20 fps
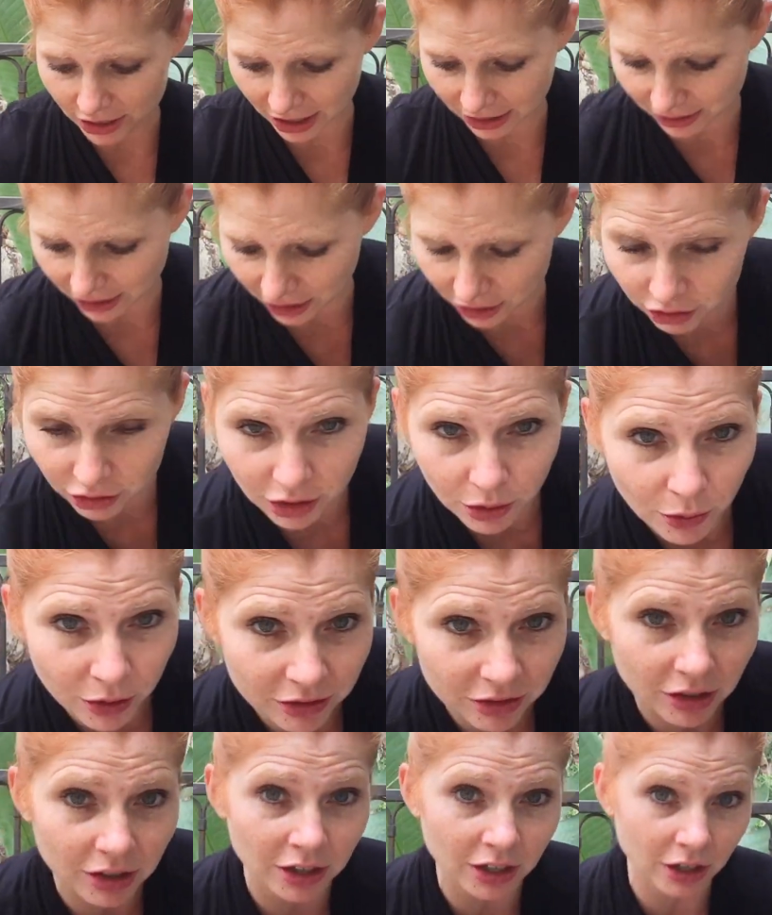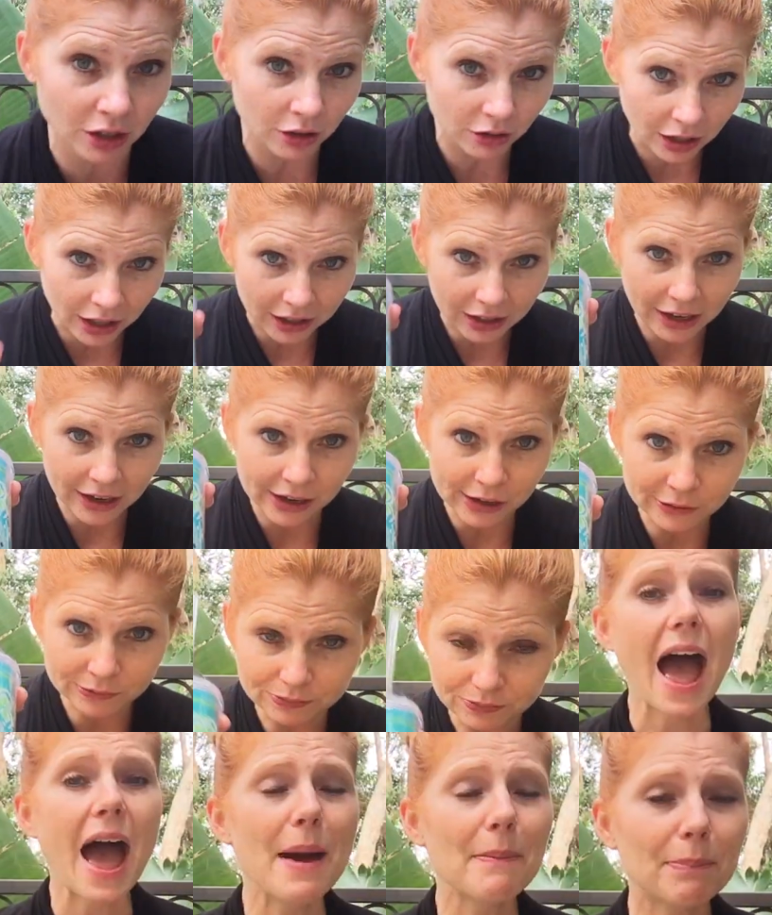That's actually what's in here right now.
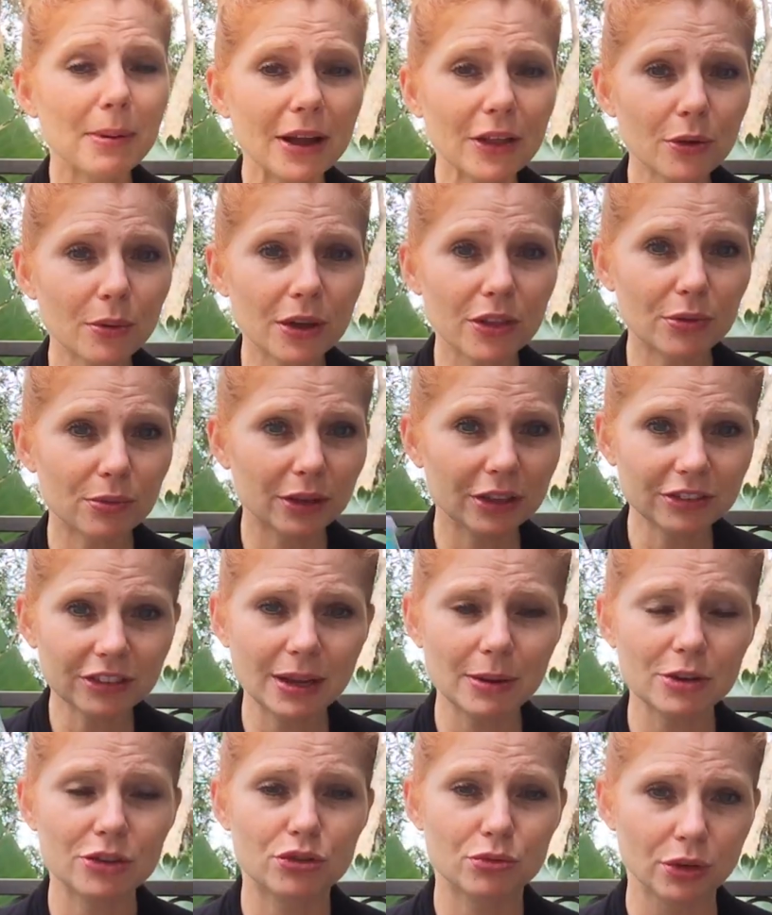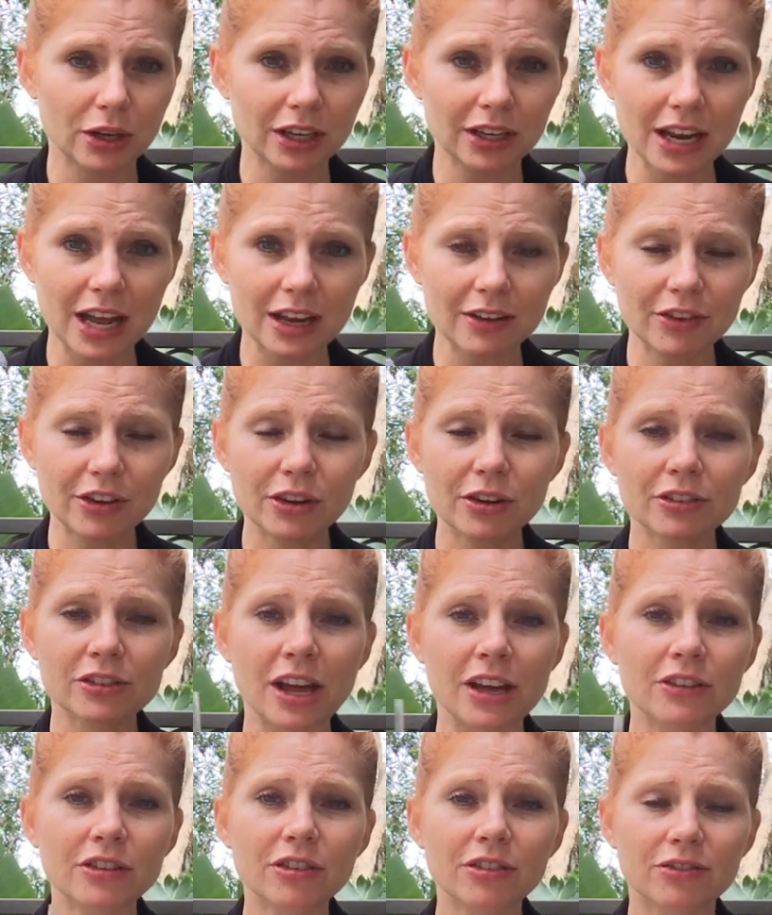And by the way, the reason I drink it out of here is
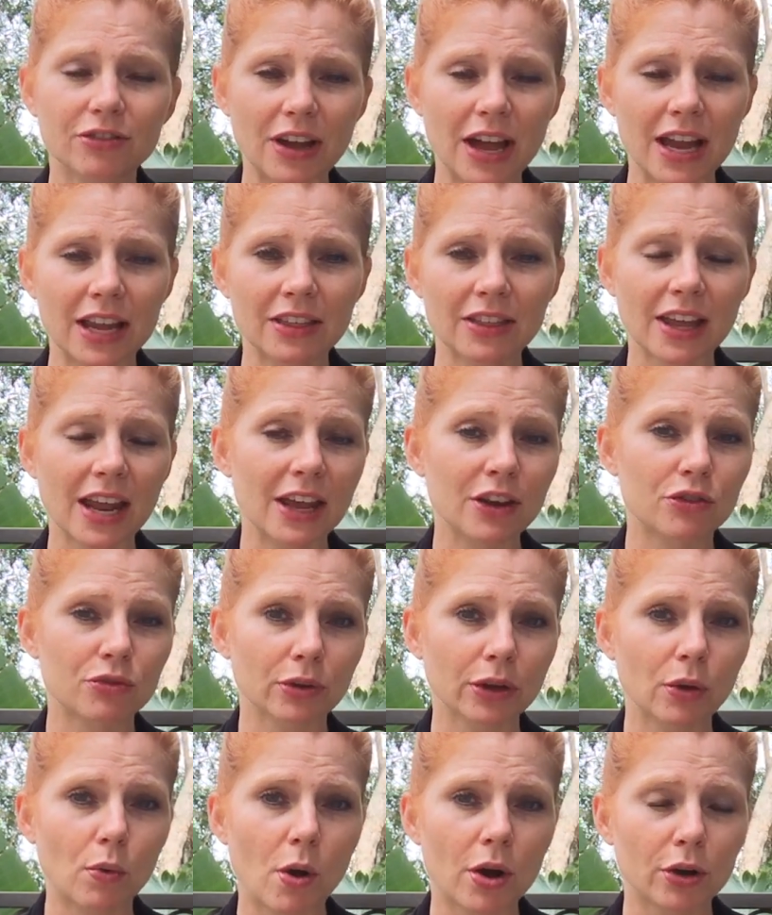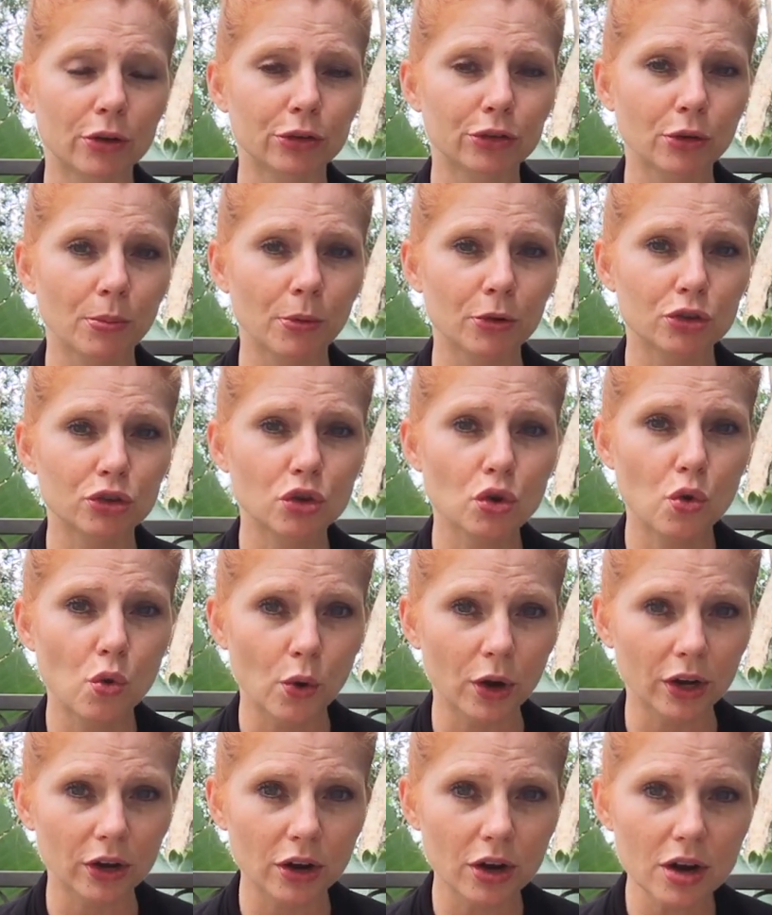I just find that I drink water so much
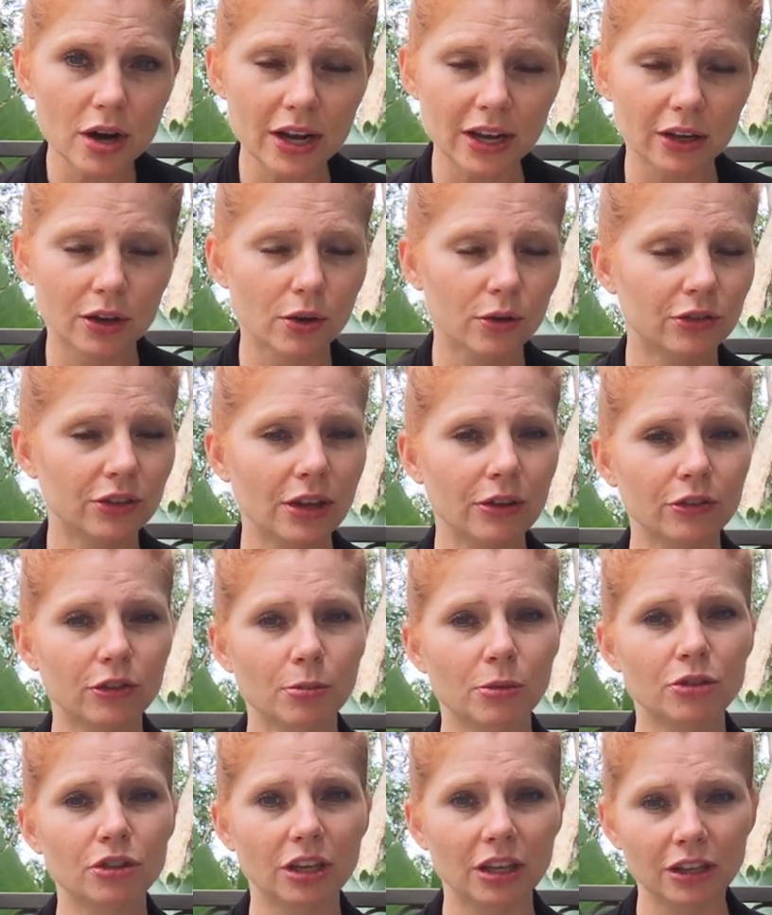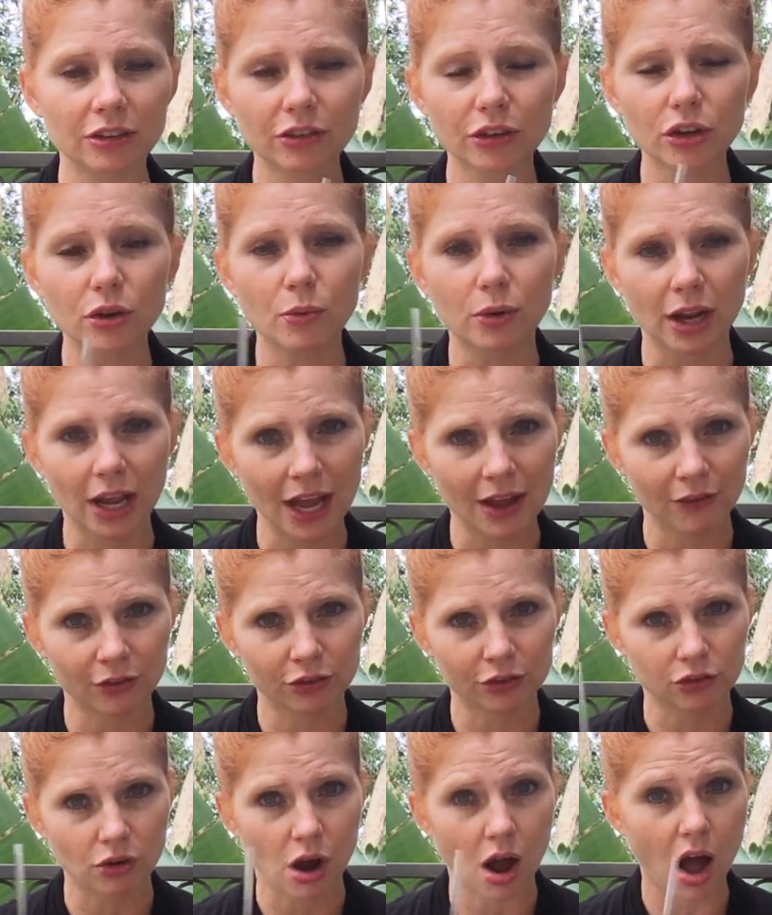quicker and it goes down so much easier when I have a
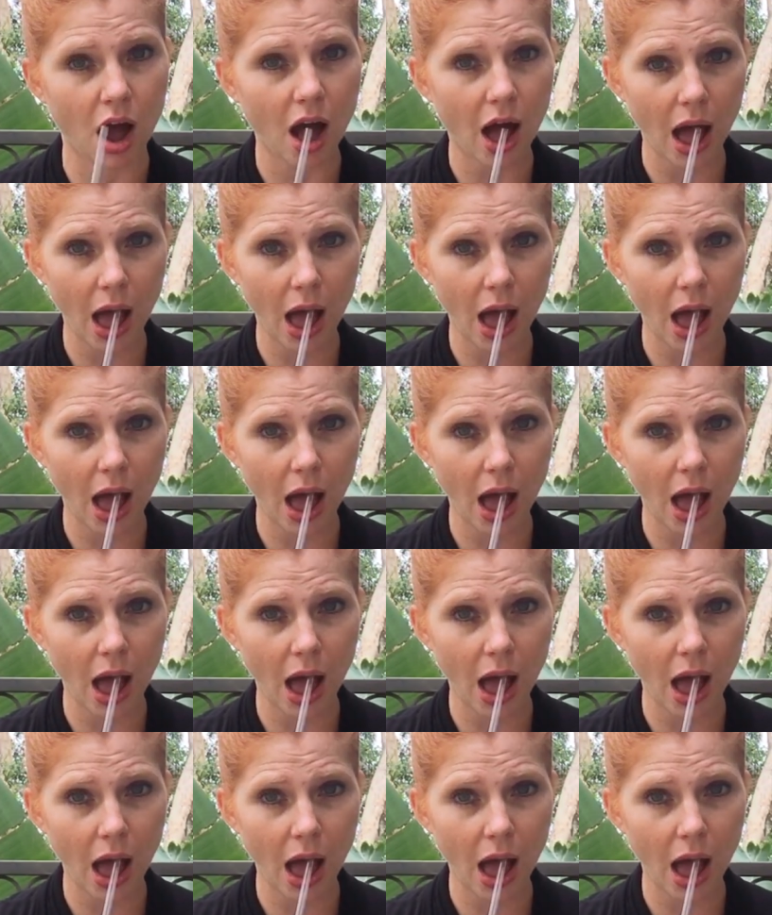straw.